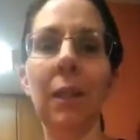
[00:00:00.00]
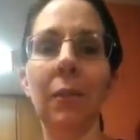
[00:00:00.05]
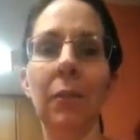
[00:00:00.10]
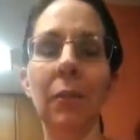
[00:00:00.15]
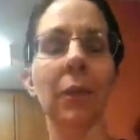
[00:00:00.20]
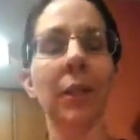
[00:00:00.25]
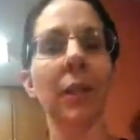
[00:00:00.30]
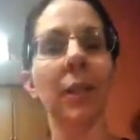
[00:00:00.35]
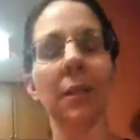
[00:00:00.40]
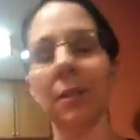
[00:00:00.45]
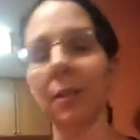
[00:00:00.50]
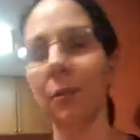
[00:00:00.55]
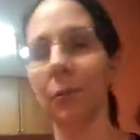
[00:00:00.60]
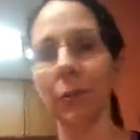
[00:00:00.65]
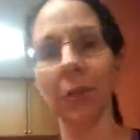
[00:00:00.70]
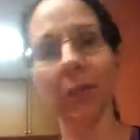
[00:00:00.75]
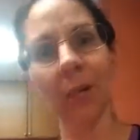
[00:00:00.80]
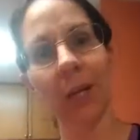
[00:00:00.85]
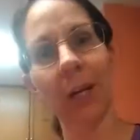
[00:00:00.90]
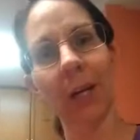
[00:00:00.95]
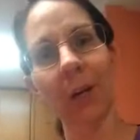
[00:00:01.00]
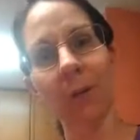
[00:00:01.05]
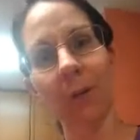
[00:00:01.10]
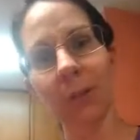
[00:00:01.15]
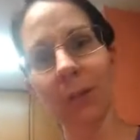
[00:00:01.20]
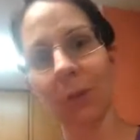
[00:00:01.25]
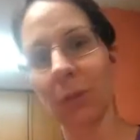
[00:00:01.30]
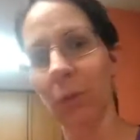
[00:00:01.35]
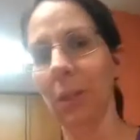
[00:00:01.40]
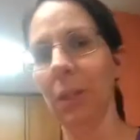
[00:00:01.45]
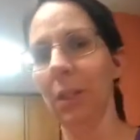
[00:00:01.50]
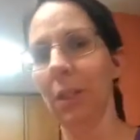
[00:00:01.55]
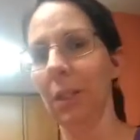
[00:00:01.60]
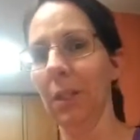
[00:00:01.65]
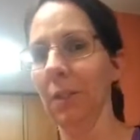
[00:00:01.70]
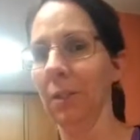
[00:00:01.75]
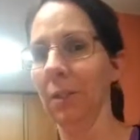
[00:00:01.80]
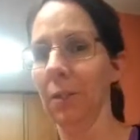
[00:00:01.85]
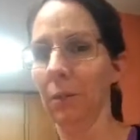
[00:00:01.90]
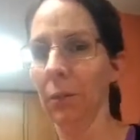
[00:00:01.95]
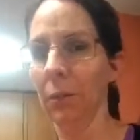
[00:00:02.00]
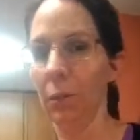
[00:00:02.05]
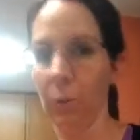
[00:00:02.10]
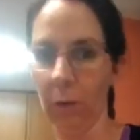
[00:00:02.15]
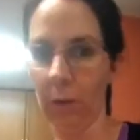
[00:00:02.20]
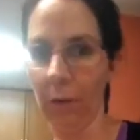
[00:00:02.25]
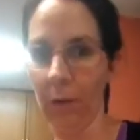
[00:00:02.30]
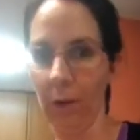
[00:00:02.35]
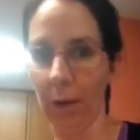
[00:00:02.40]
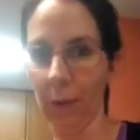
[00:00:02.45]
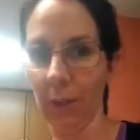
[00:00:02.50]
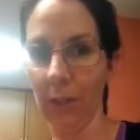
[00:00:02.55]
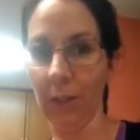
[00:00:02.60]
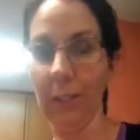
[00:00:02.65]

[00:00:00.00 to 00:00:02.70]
you let it sit for 10 hours or you let it sit for 12 hours.